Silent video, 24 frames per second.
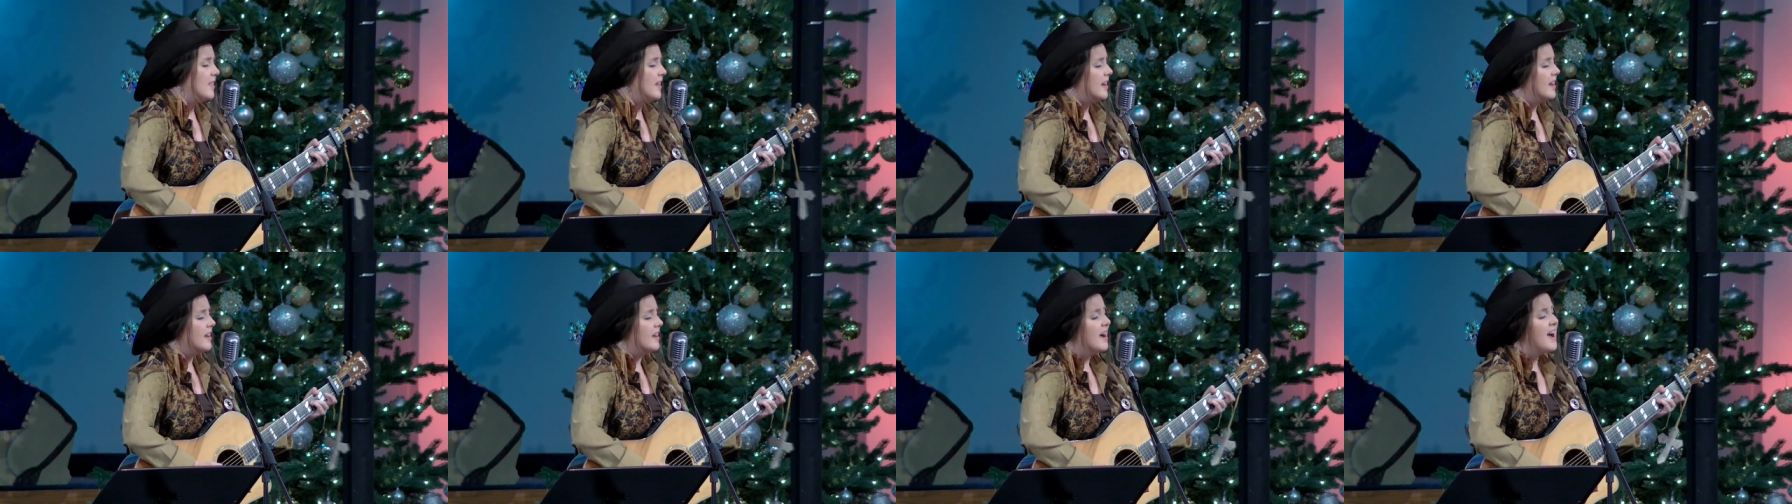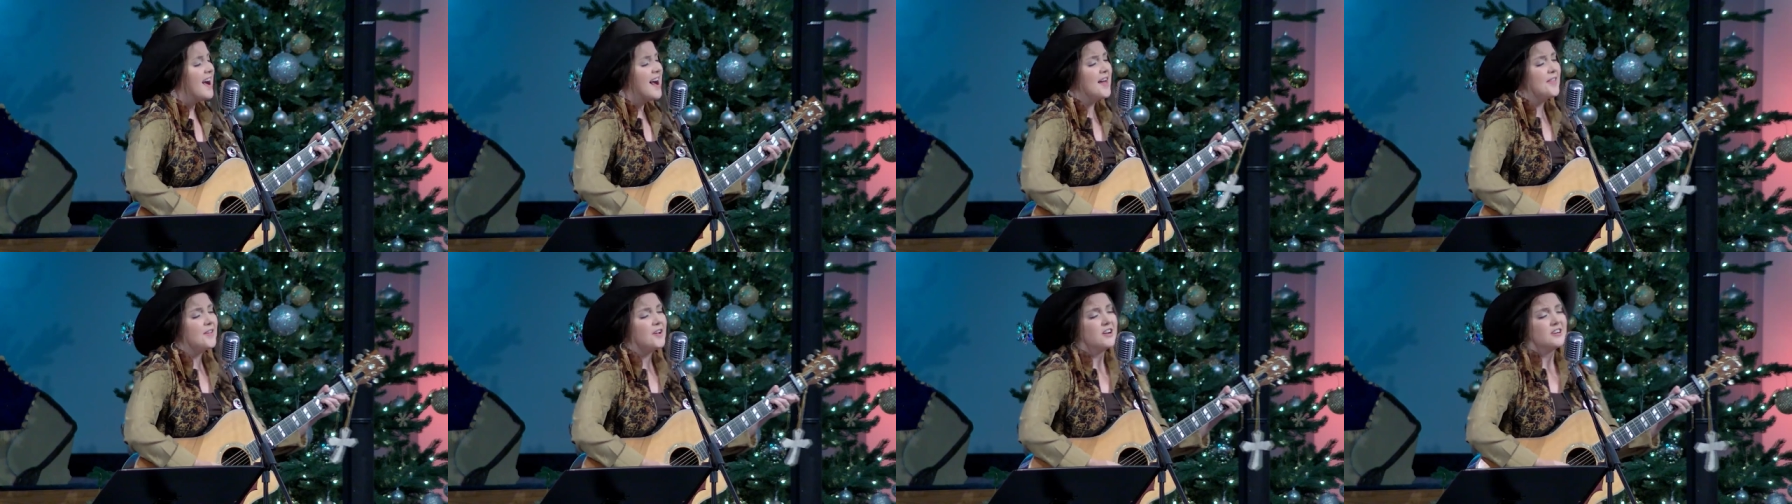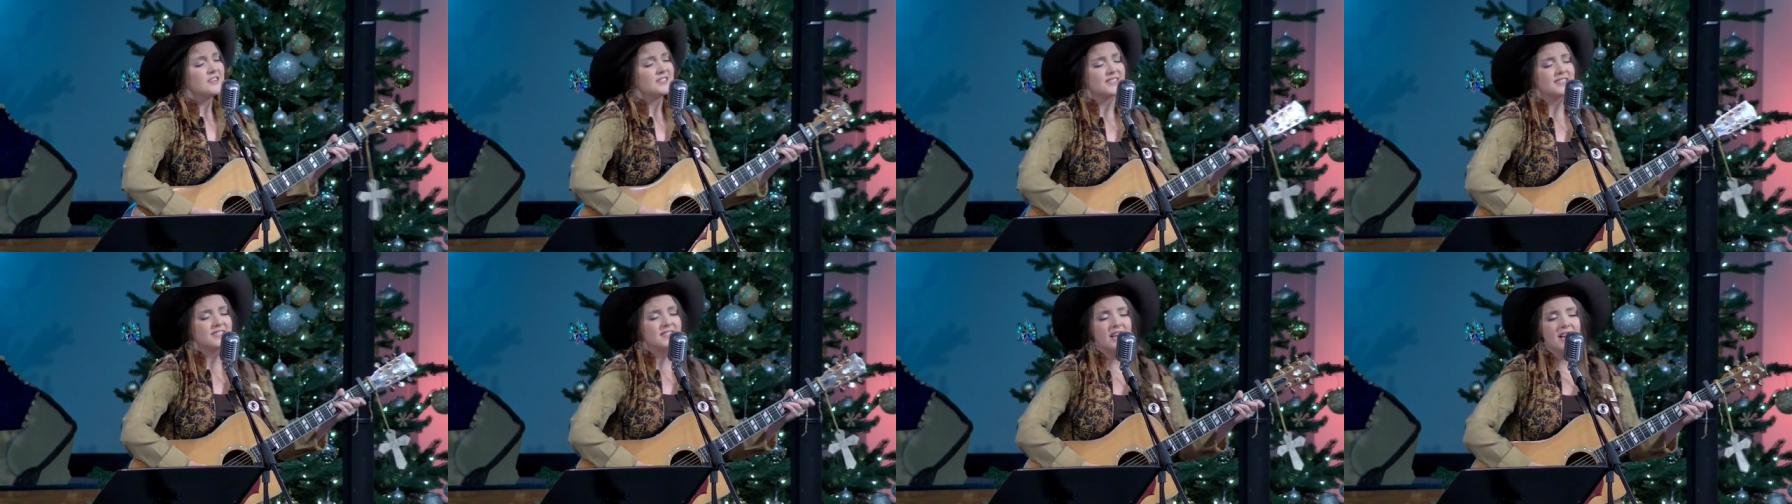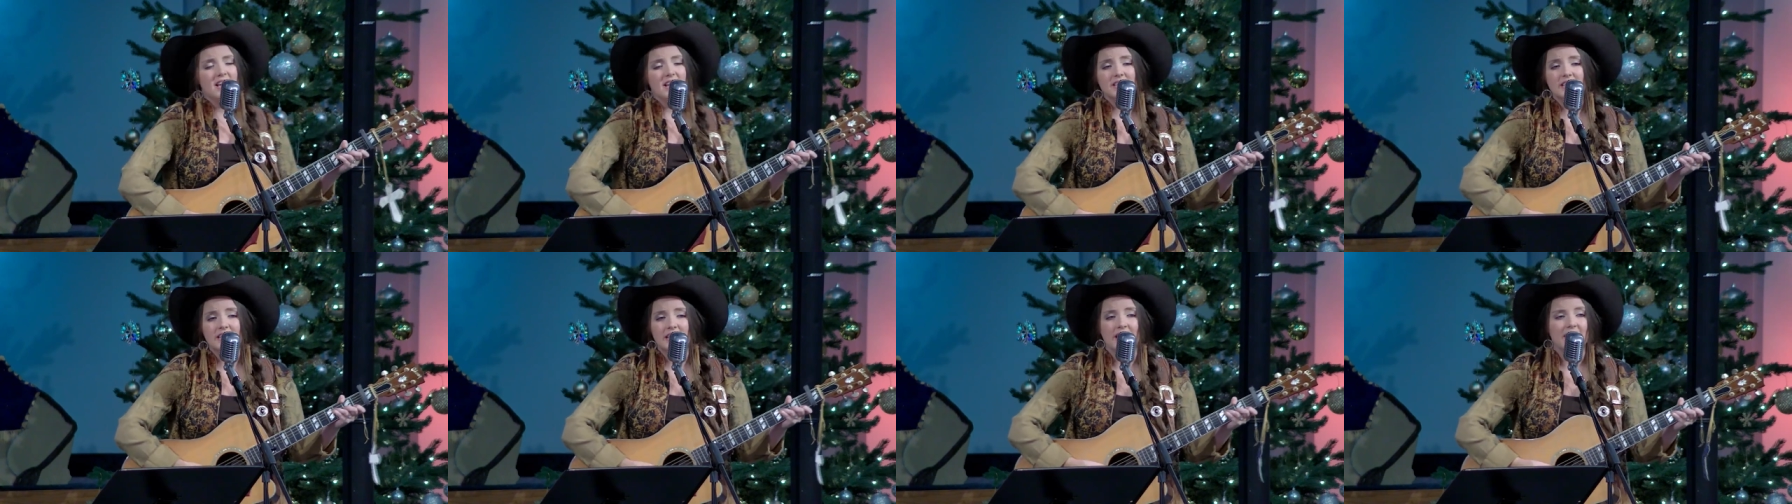the other
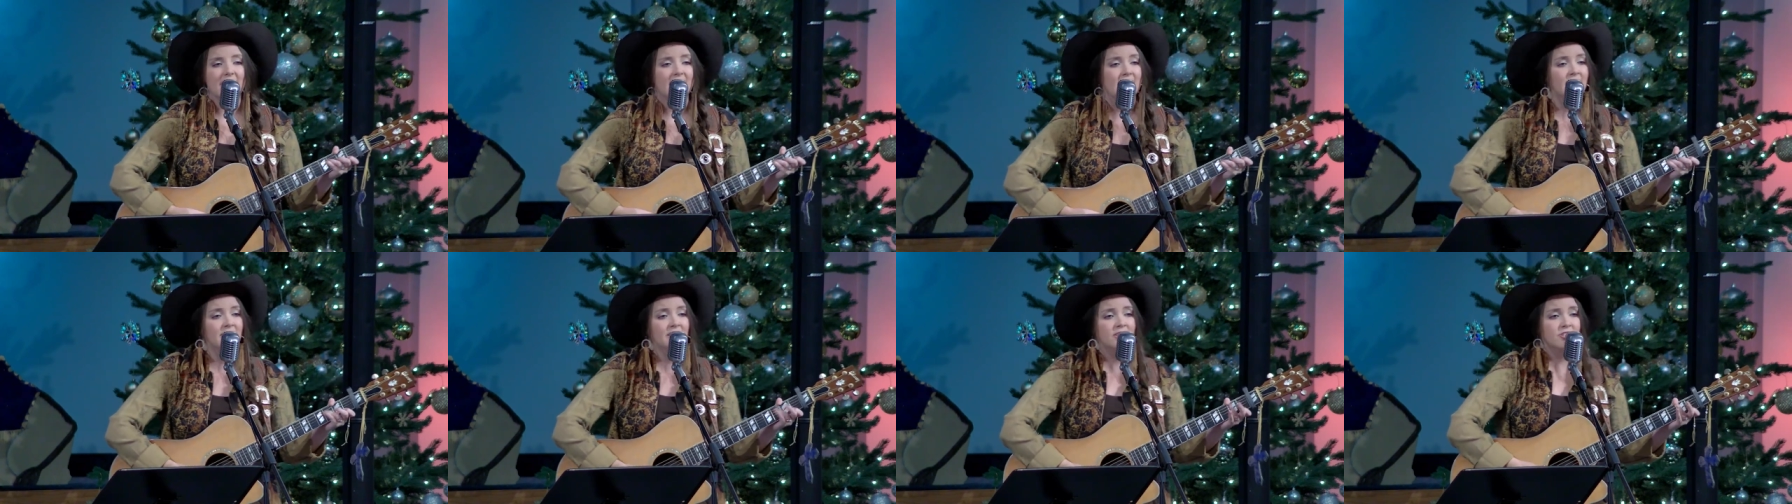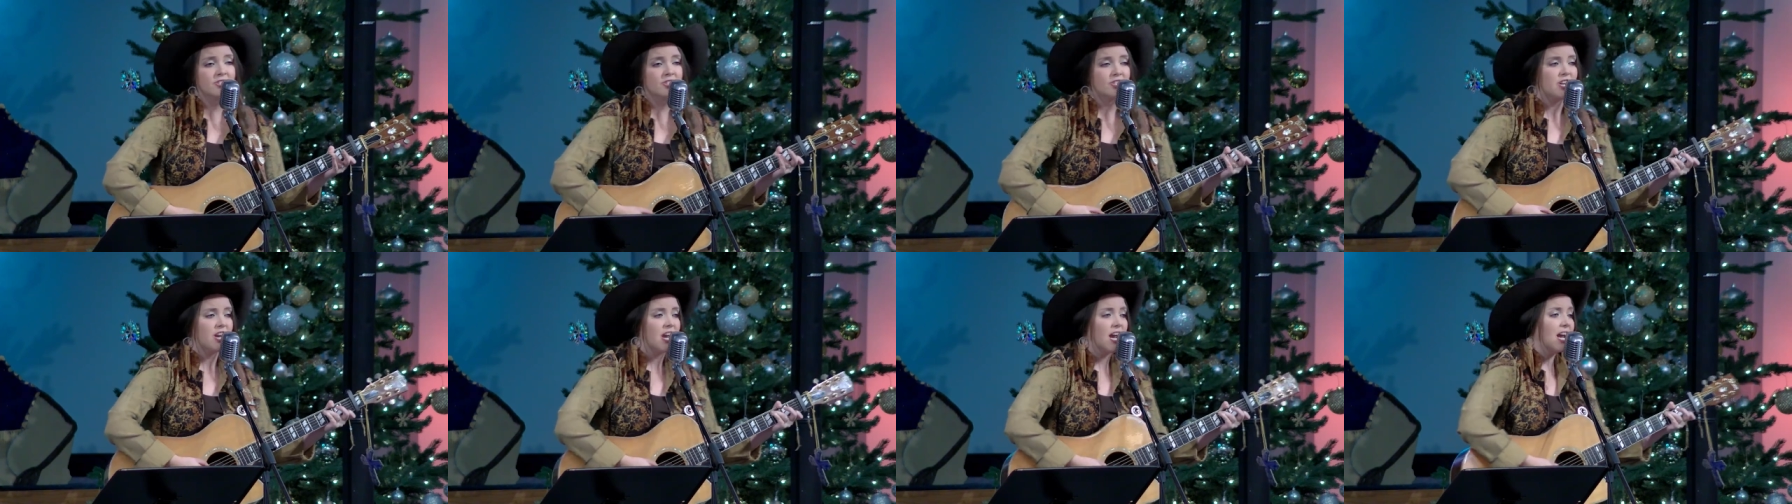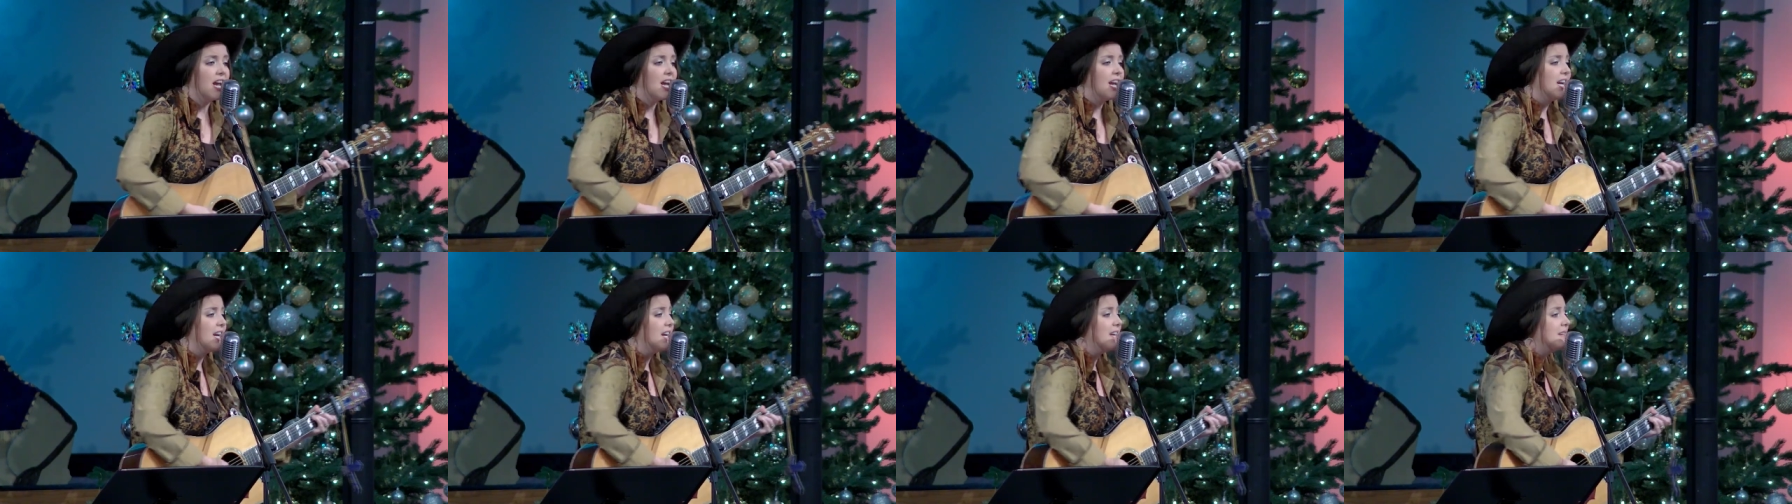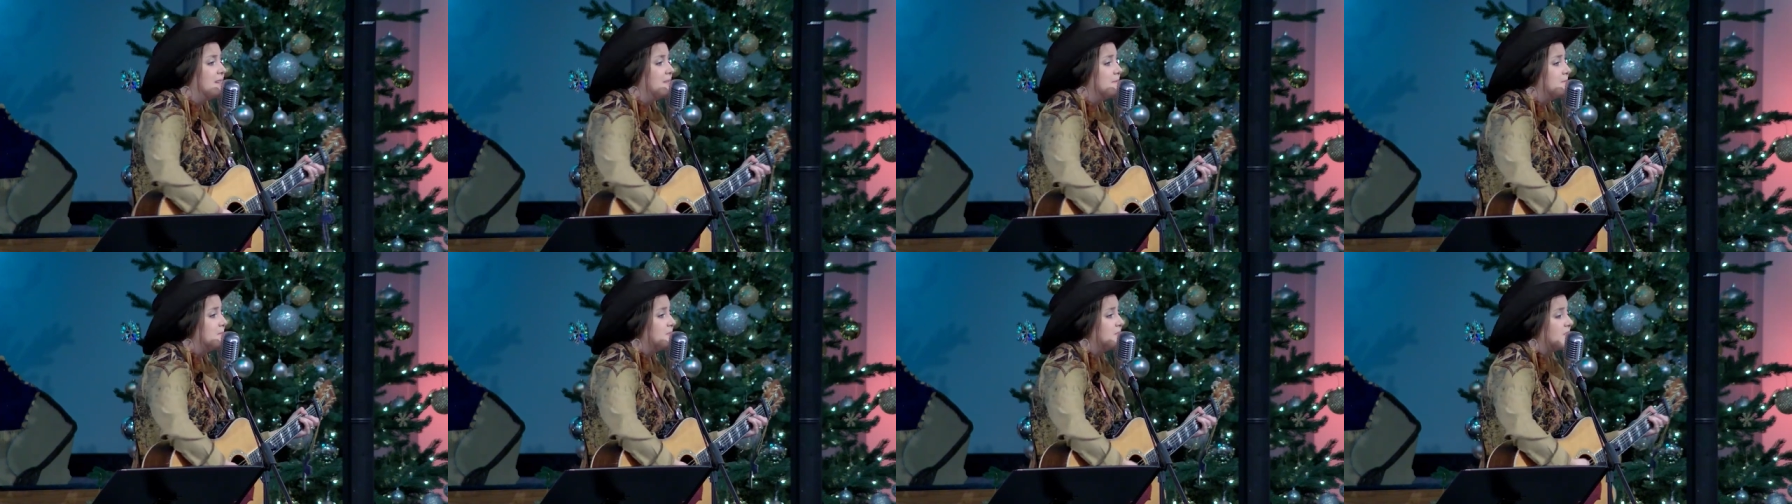said King
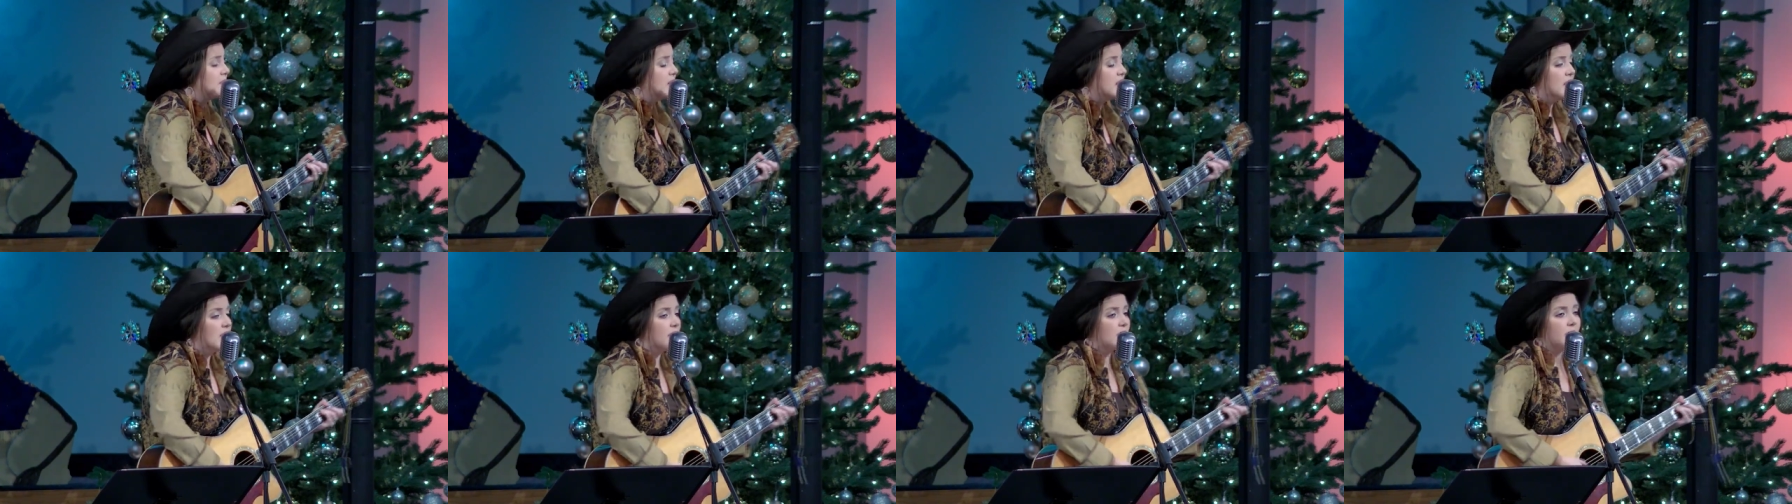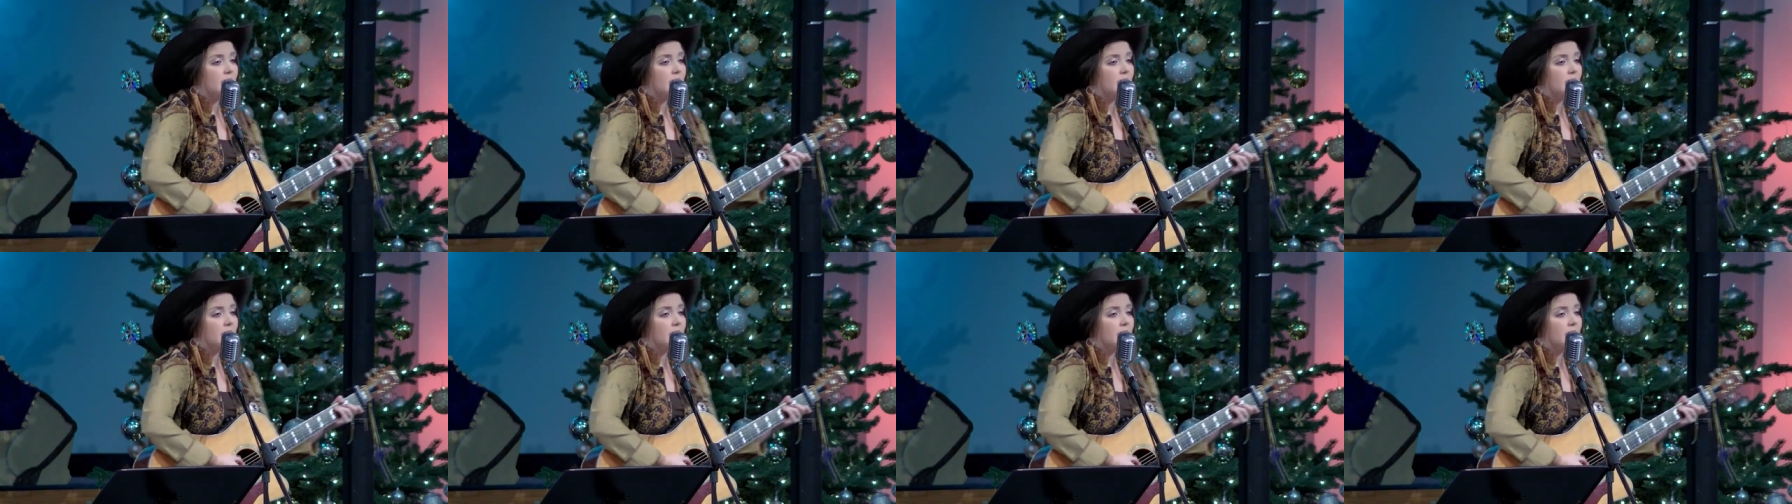James.